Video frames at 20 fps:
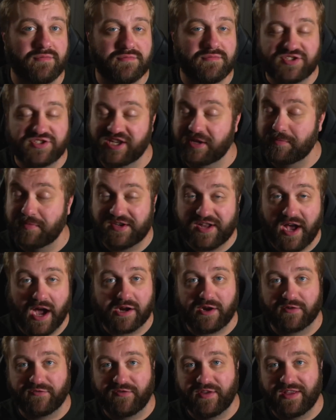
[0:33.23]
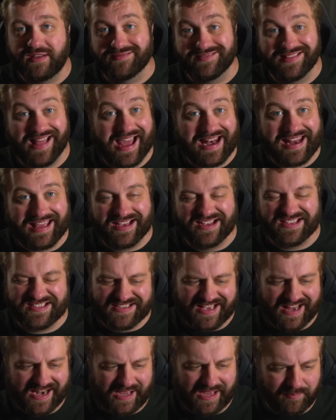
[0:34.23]
Cinematography, lighting,
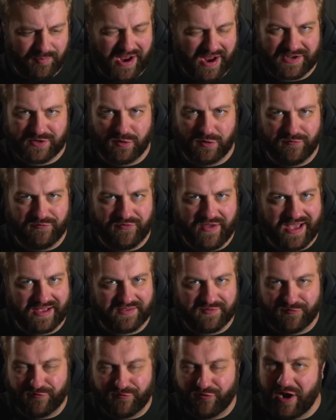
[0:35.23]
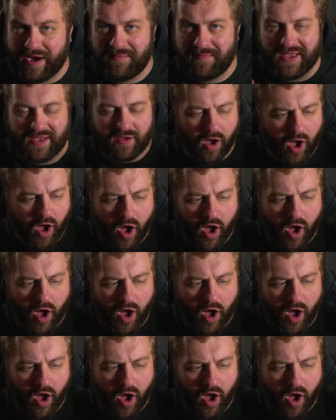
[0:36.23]
aesthetic, practical effects, framing,